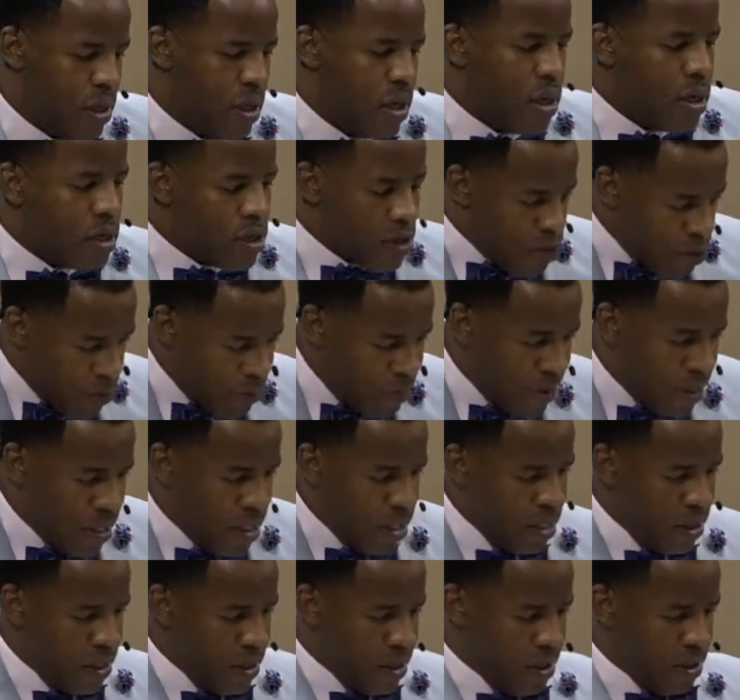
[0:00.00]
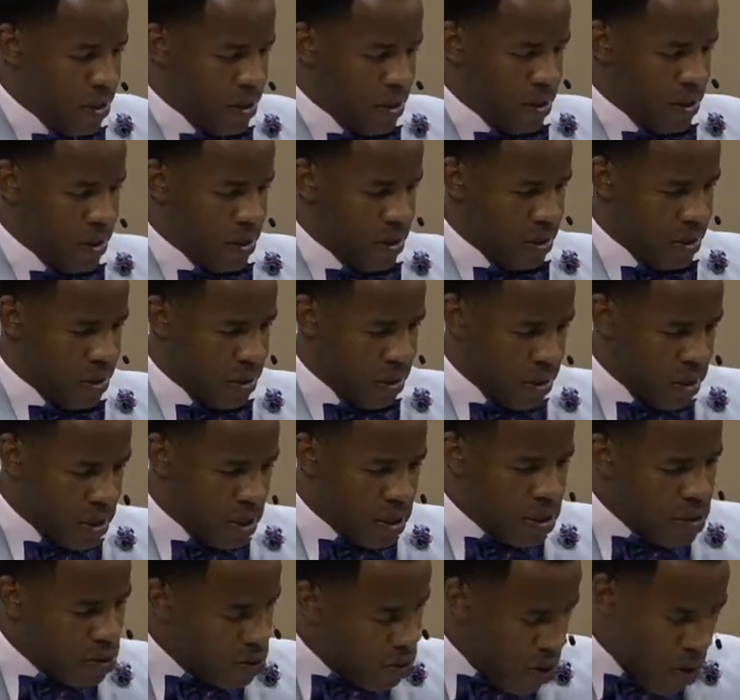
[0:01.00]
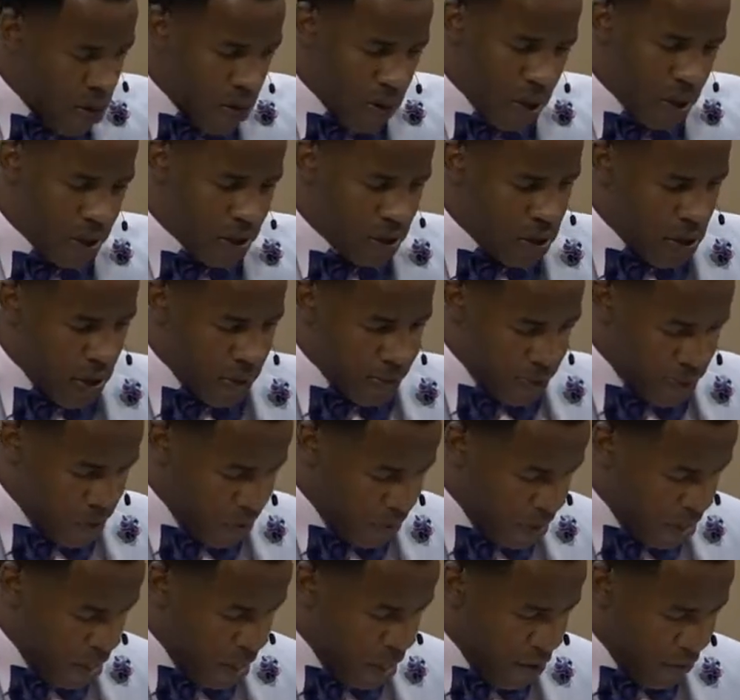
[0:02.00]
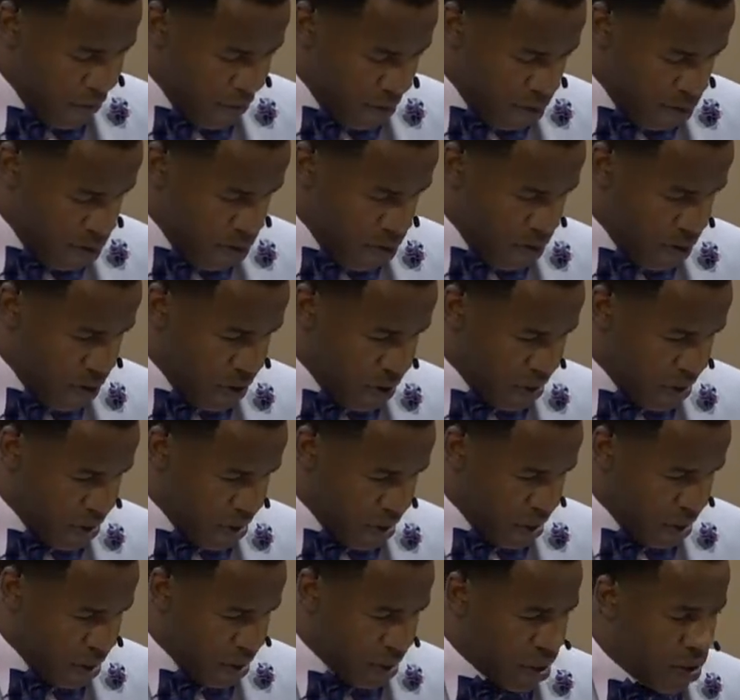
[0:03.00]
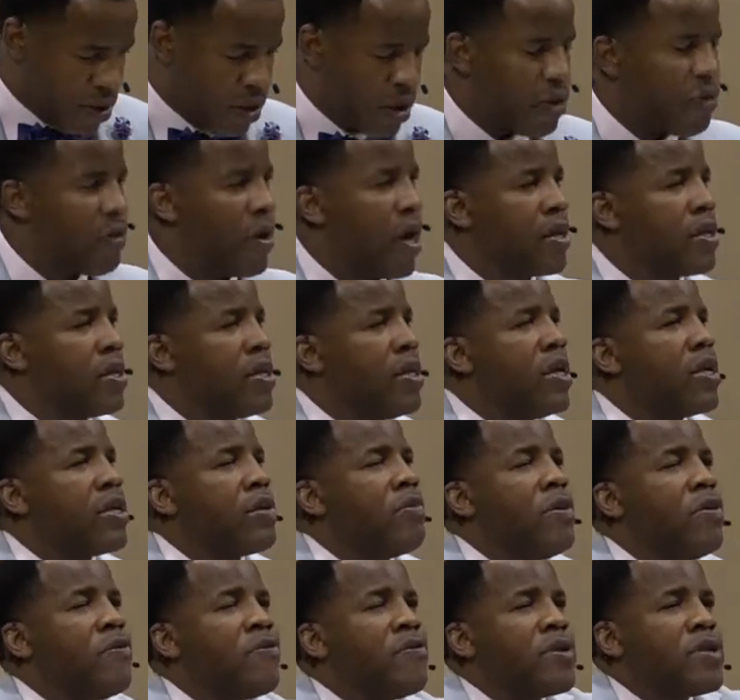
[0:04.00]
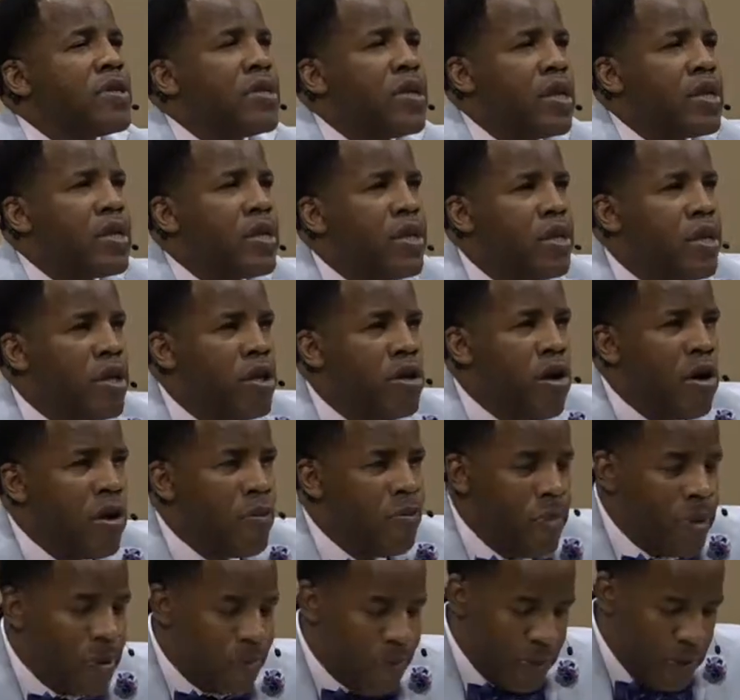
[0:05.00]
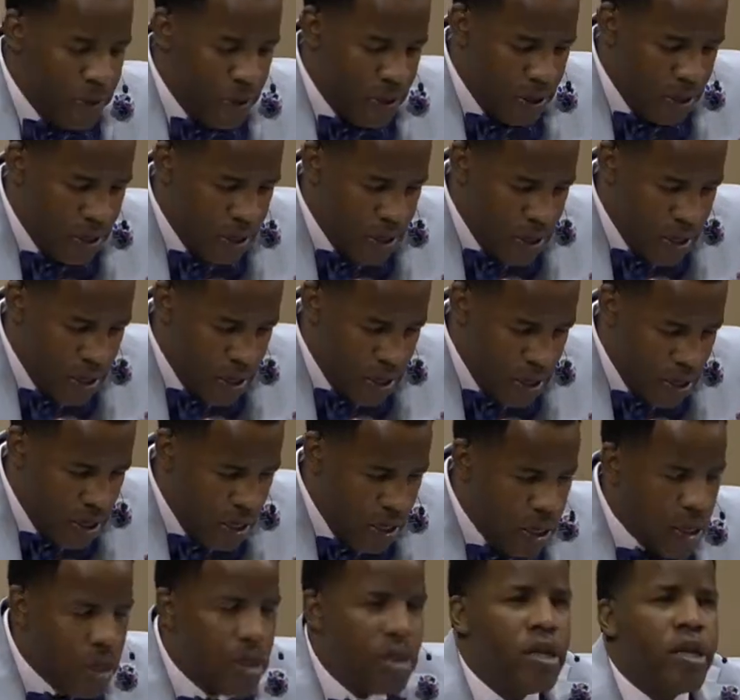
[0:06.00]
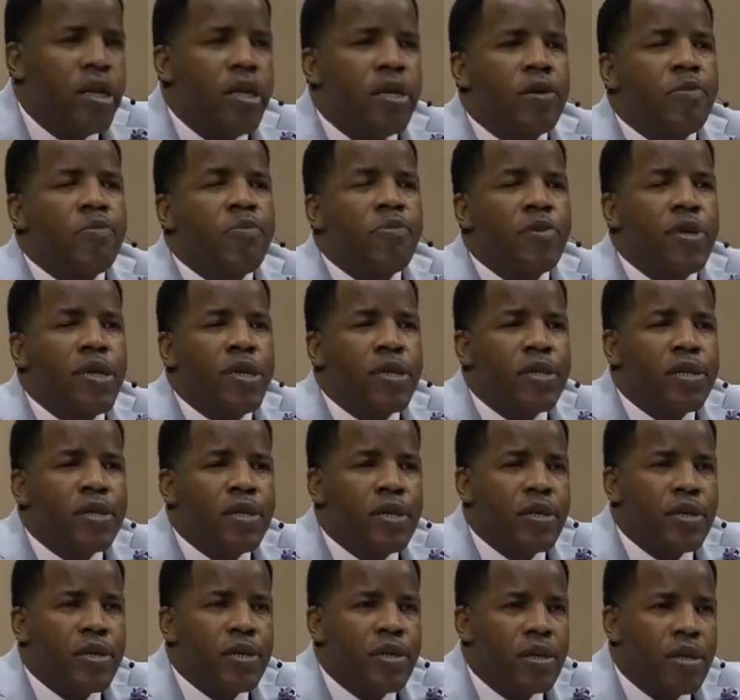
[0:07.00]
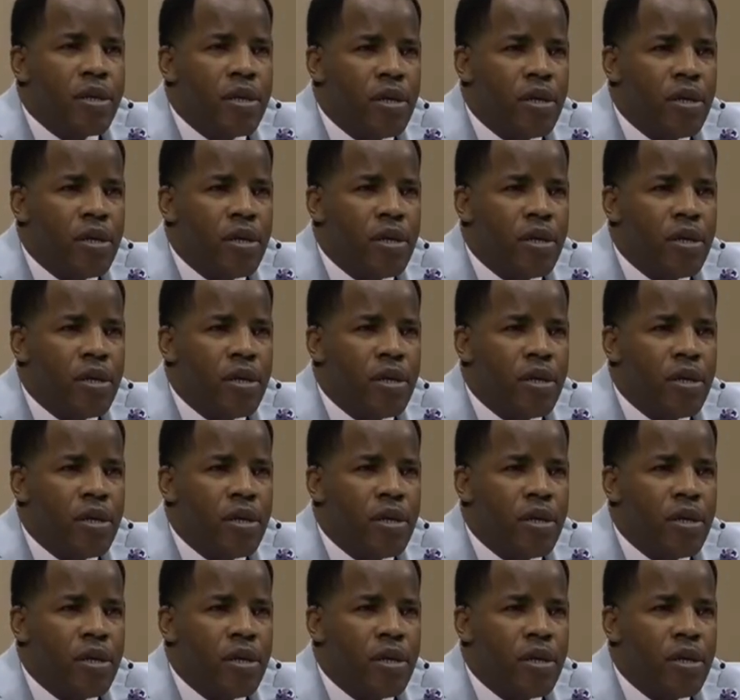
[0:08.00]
So please, no one come to me afterwards and congratulate me for setting the young people in their places.